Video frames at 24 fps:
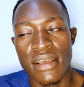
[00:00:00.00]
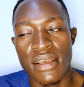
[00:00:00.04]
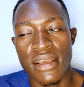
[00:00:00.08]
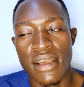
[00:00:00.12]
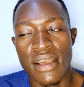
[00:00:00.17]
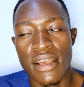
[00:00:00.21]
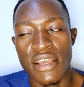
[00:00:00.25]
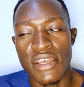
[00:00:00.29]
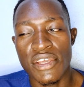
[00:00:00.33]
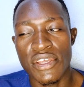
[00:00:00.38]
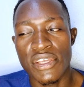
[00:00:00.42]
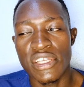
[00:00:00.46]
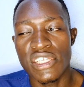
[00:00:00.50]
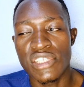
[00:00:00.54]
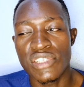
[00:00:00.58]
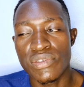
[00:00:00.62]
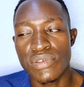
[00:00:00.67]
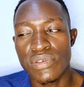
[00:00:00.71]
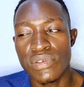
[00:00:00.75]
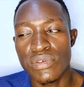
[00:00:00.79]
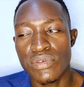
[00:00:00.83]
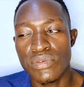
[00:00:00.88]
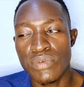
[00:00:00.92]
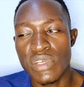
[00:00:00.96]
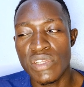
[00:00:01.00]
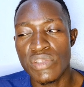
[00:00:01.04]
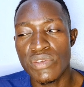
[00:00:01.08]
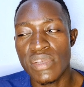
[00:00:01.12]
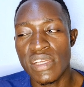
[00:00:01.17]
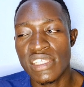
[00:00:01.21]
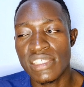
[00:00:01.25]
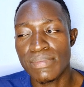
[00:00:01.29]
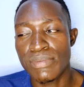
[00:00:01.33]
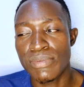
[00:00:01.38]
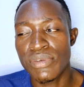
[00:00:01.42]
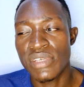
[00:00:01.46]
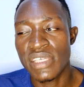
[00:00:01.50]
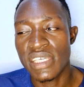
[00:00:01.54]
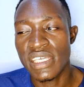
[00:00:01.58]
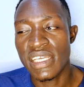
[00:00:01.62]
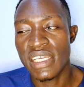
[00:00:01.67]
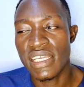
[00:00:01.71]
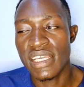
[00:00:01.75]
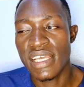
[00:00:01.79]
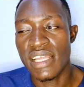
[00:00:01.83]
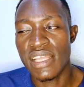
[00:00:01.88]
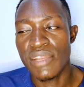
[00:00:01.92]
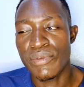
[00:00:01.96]
When you are
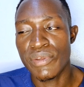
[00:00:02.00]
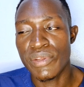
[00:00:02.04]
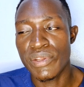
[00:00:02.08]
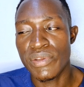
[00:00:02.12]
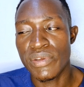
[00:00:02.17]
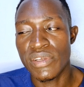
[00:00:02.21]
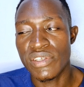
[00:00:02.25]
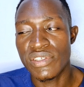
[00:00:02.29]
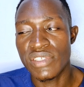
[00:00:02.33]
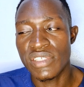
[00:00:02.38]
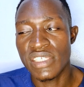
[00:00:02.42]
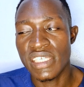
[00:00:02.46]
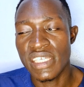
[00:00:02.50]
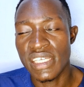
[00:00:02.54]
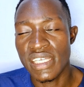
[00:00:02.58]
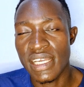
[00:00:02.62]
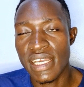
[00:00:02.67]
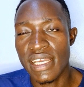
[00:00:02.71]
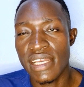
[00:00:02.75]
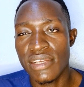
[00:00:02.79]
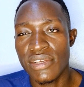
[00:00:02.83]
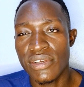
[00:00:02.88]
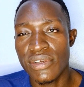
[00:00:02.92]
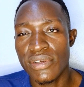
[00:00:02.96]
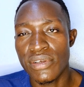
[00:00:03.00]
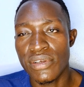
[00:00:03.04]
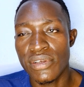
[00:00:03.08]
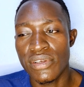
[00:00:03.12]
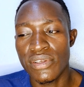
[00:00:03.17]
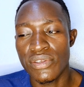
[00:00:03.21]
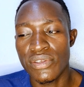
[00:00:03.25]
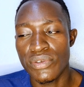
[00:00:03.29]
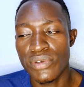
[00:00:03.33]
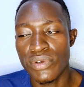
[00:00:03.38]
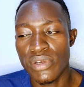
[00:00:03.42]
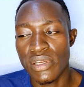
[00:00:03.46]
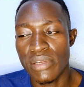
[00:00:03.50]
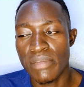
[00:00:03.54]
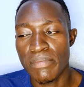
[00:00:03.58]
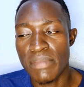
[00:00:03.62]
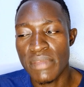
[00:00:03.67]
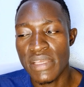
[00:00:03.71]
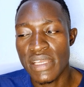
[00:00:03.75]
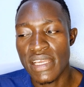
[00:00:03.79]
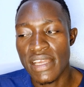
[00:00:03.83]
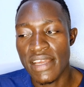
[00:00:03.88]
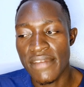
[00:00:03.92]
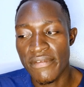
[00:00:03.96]
smoking and when you are drinking alcohol, you are
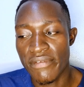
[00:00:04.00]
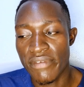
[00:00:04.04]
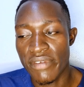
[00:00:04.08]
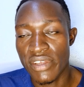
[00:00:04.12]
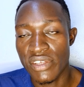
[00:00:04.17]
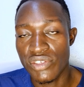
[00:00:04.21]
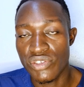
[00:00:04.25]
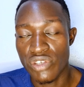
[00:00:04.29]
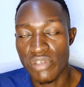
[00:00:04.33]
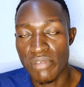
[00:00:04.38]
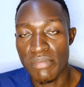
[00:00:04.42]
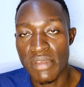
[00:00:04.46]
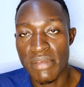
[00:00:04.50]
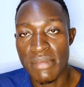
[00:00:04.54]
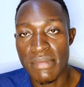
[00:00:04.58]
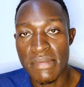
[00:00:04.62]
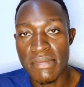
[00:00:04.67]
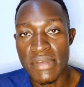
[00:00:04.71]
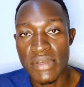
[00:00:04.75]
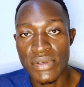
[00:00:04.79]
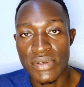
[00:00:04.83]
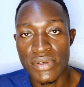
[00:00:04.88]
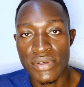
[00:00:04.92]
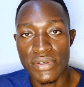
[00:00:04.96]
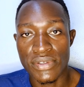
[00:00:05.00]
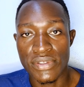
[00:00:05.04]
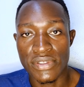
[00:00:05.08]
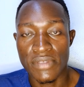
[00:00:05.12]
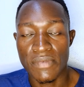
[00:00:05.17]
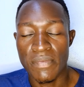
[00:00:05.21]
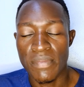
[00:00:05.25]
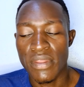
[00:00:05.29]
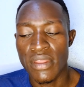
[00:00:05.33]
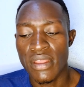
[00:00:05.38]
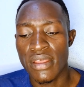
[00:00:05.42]
being unfair to a baby because